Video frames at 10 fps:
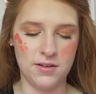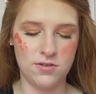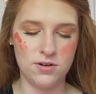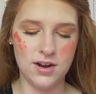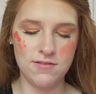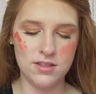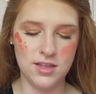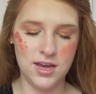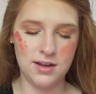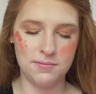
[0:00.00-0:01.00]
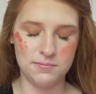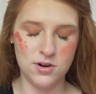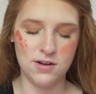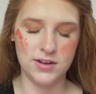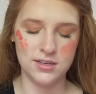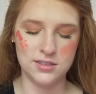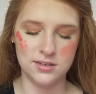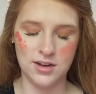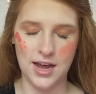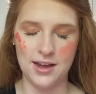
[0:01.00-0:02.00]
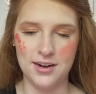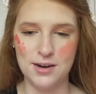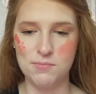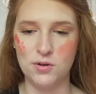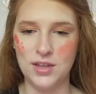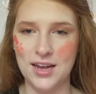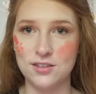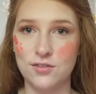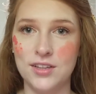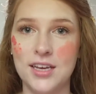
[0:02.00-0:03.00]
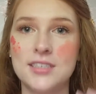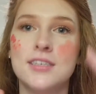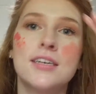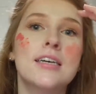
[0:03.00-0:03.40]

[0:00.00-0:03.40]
Ruined everything. I'm nervous. Okay. Need both hands for this.